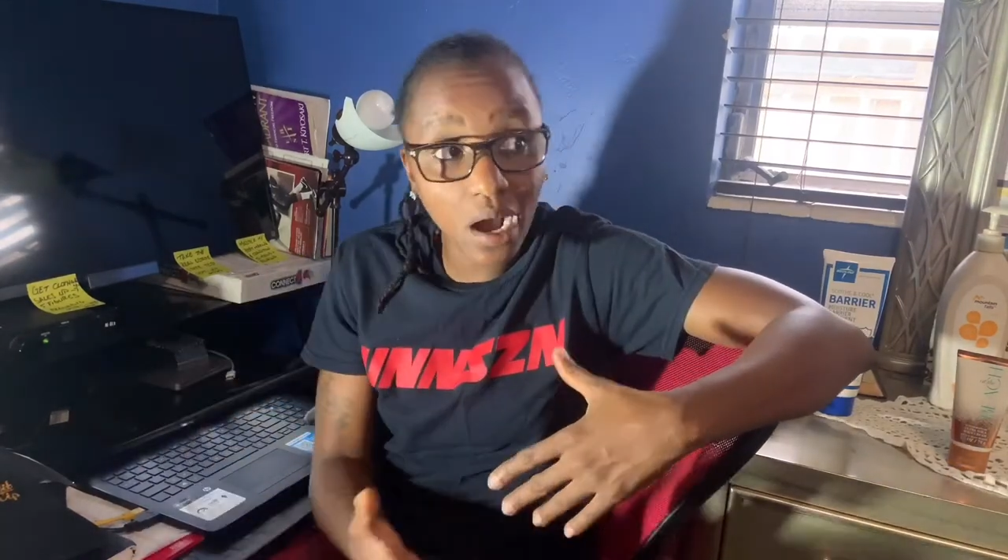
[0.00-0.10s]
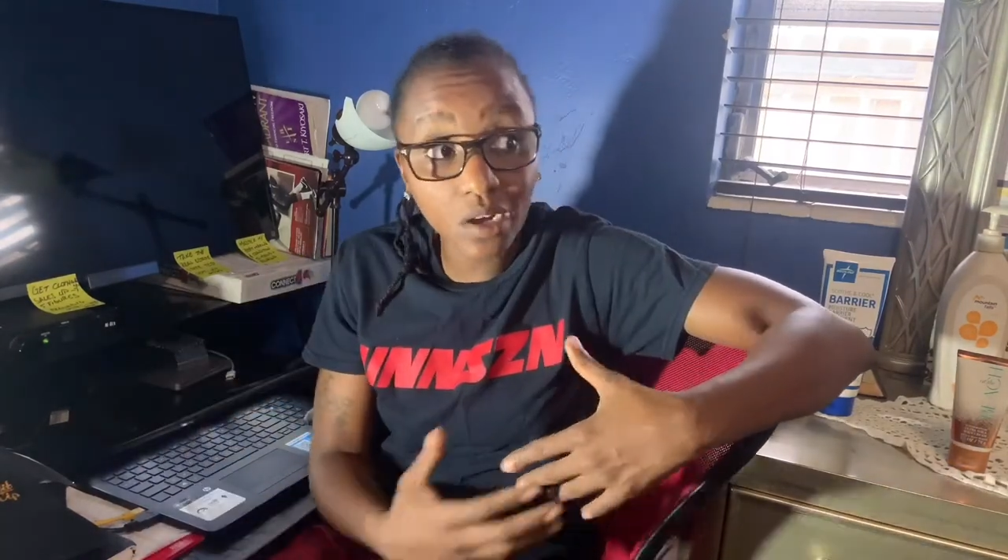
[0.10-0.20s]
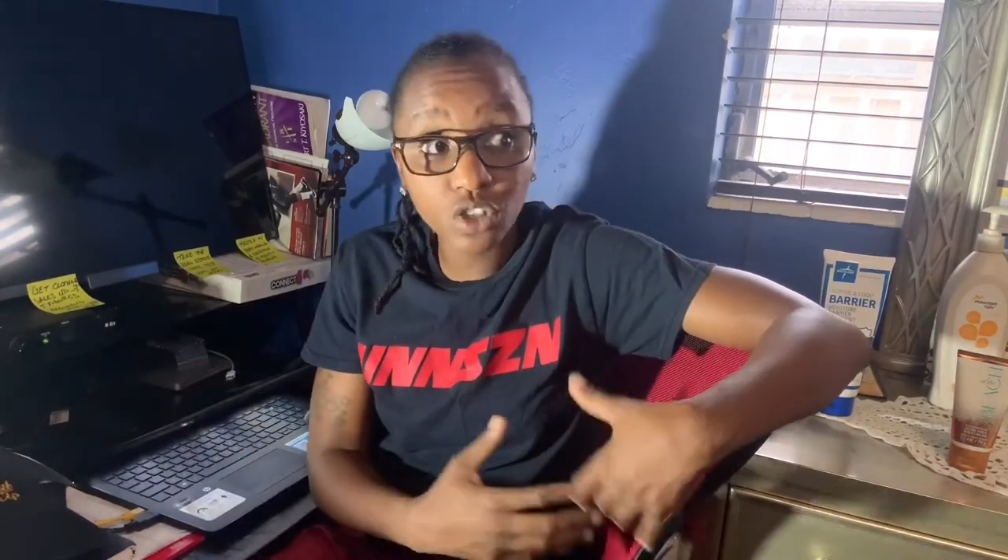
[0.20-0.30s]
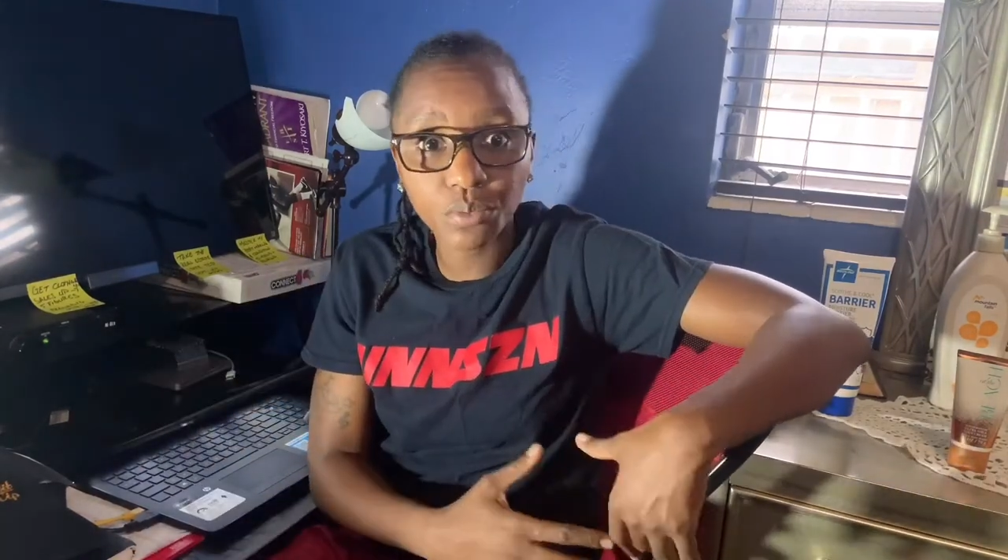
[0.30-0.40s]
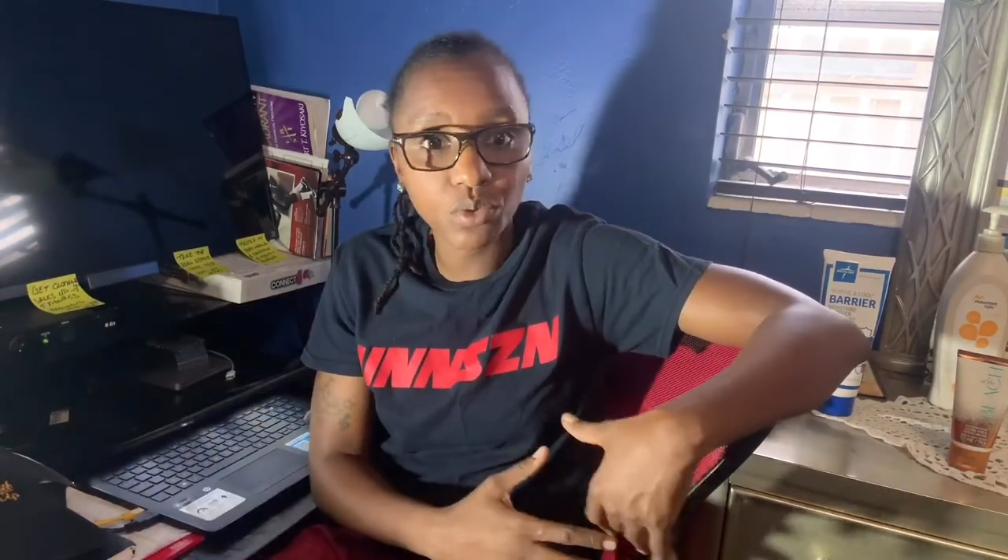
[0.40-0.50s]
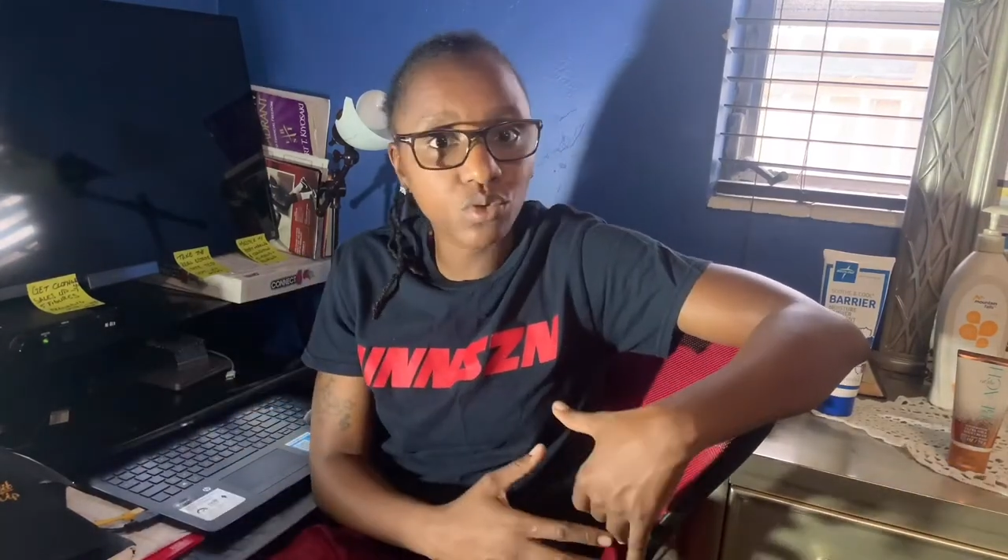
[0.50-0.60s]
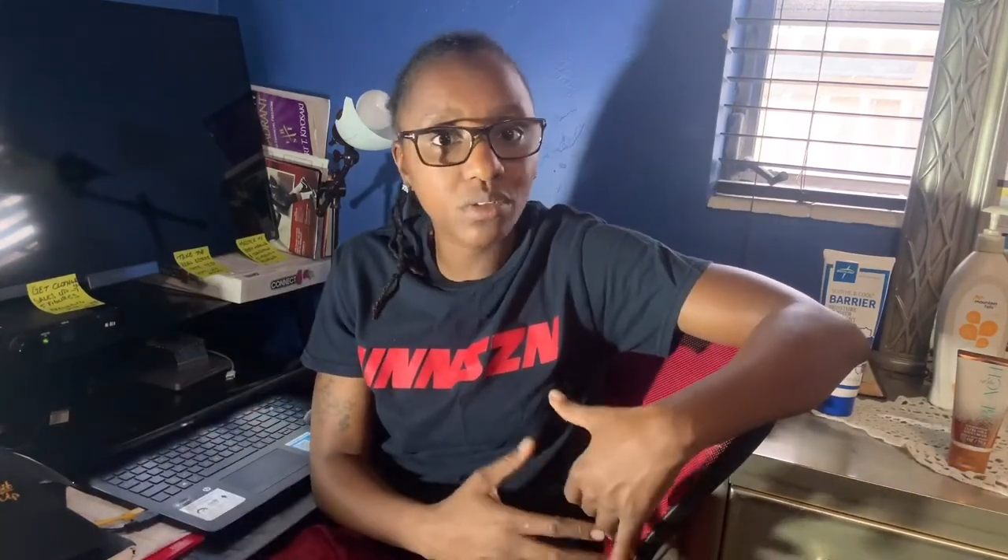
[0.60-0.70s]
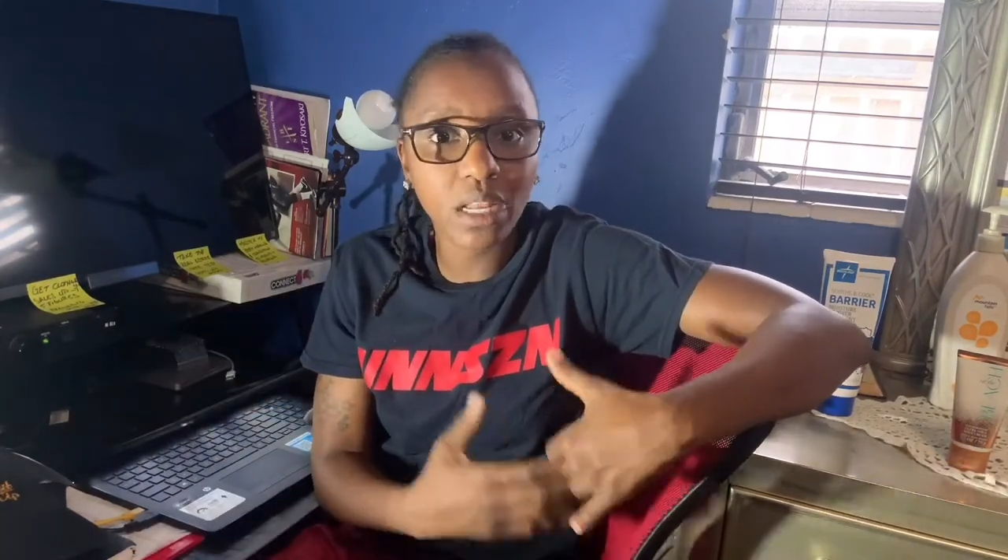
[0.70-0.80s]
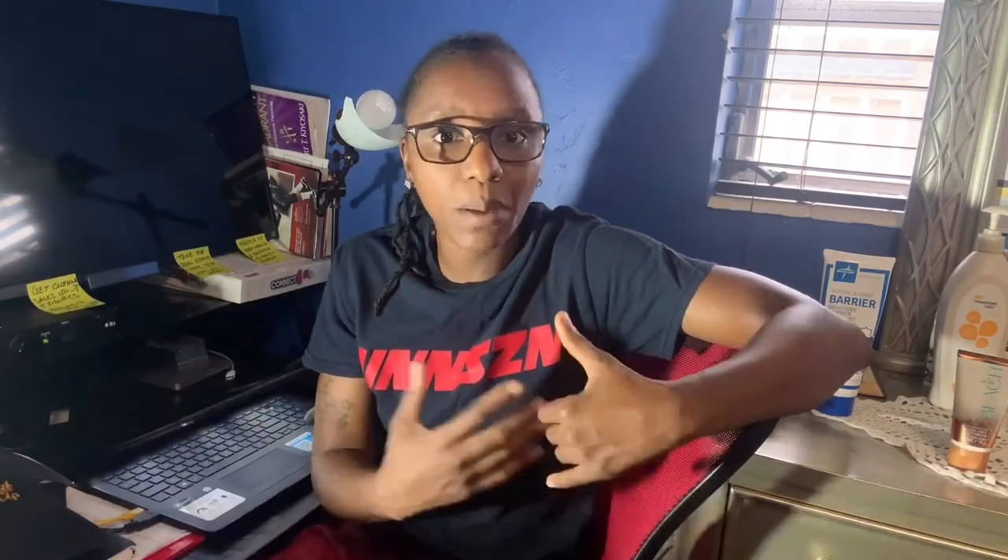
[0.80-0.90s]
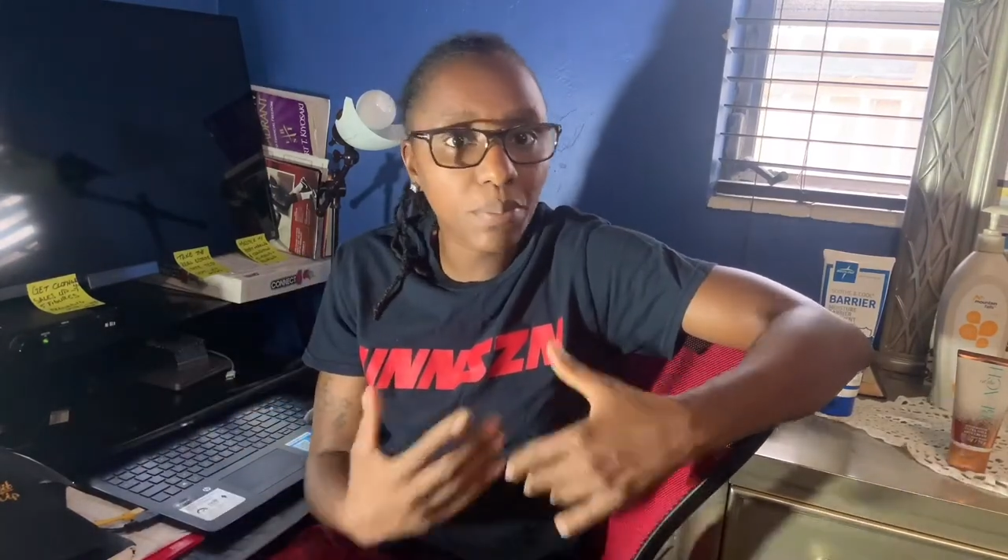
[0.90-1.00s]
contributes
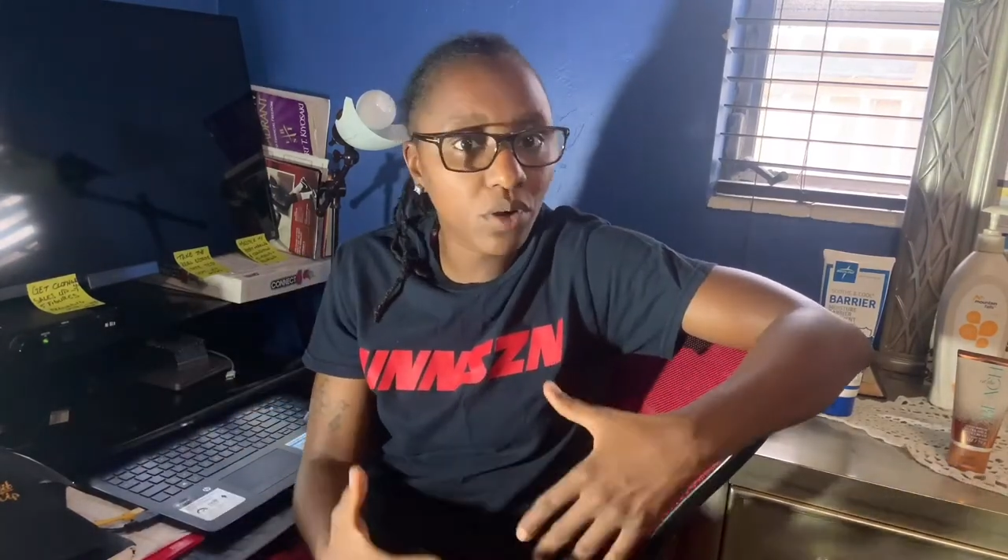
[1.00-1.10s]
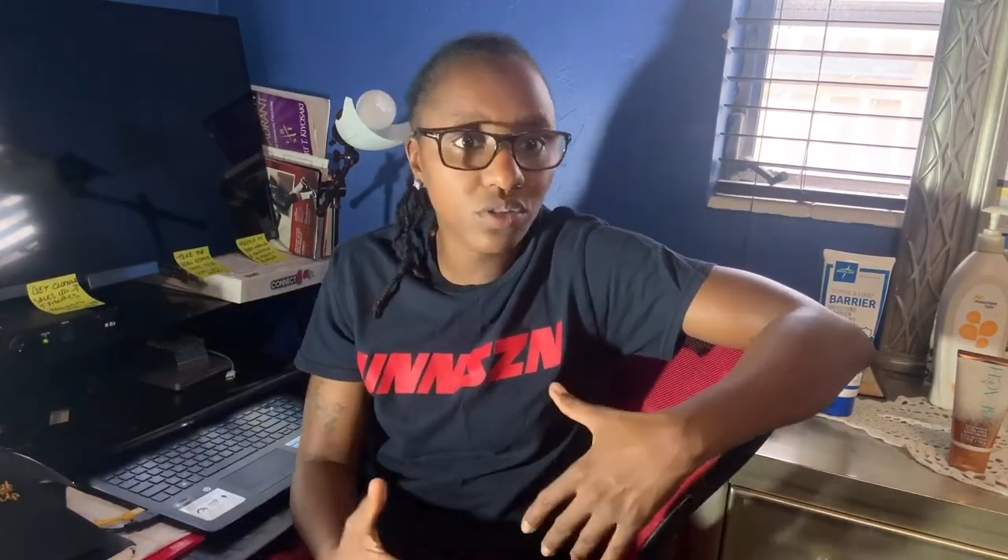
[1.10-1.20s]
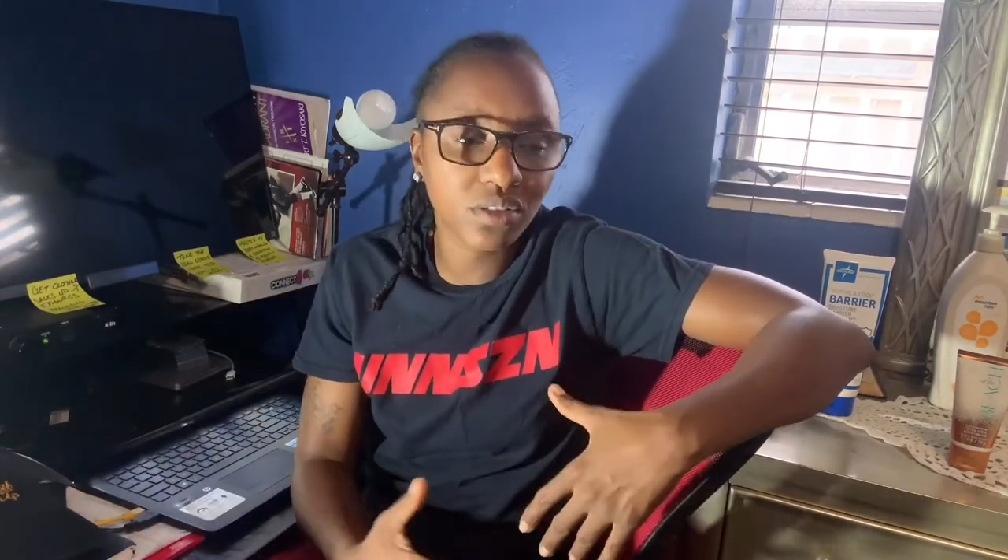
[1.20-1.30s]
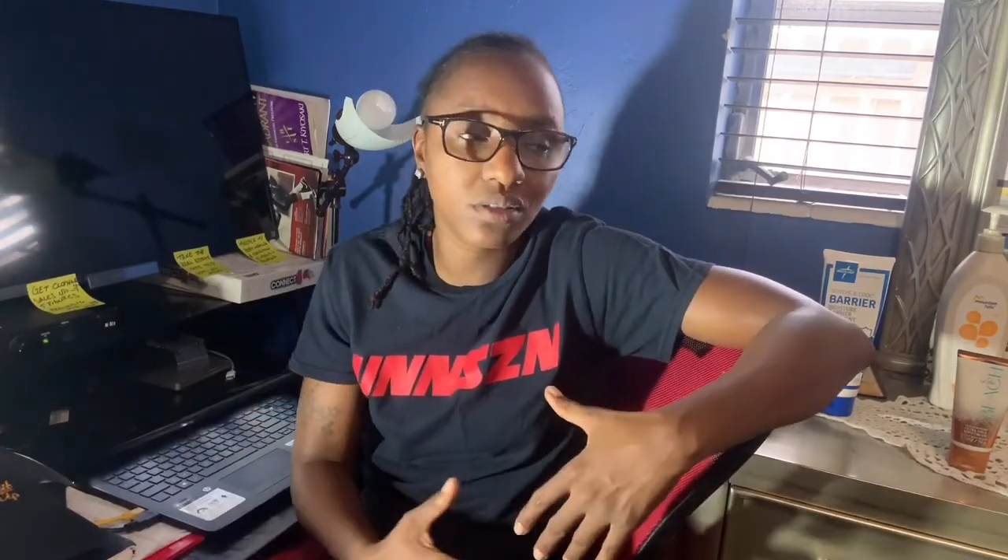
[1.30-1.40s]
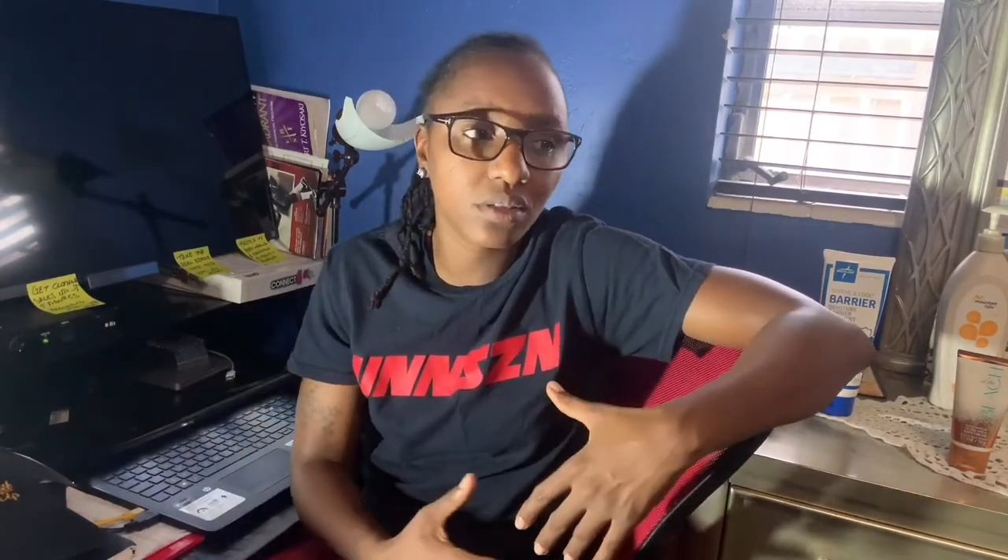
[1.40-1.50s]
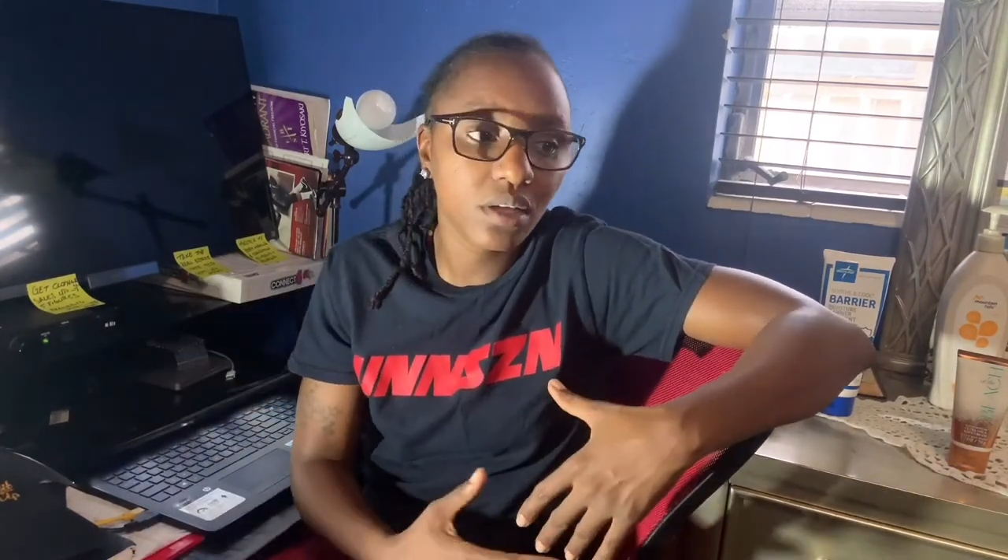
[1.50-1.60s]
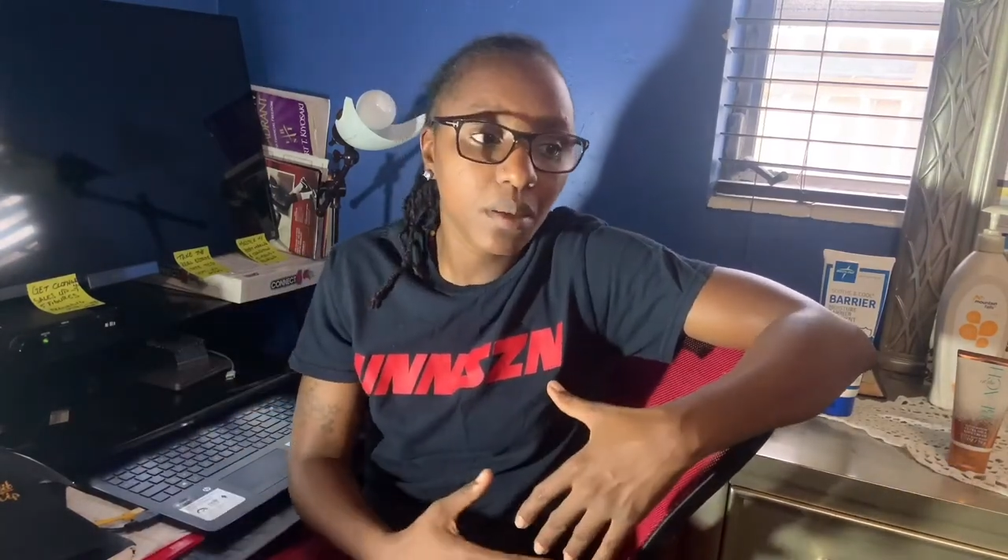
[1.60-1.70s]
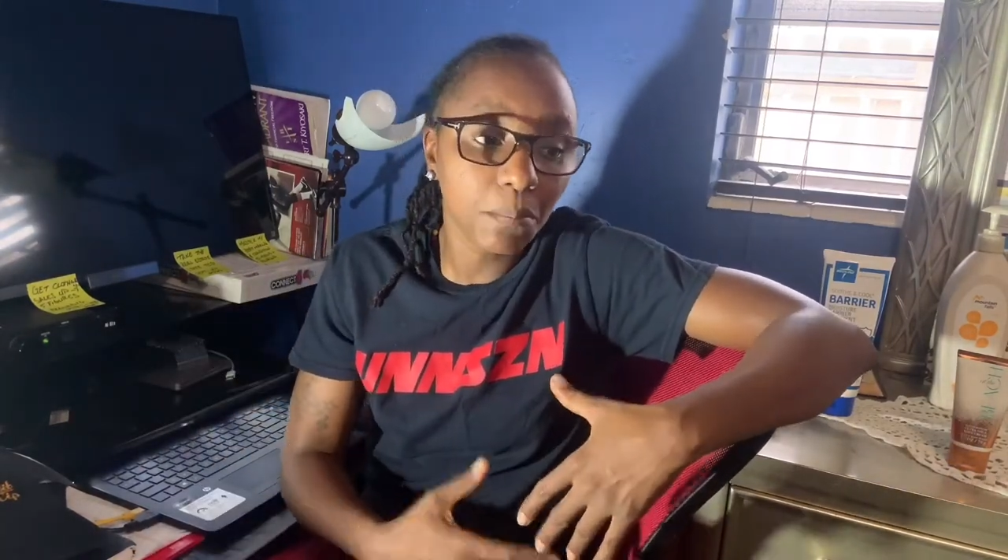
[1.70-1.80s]
to that person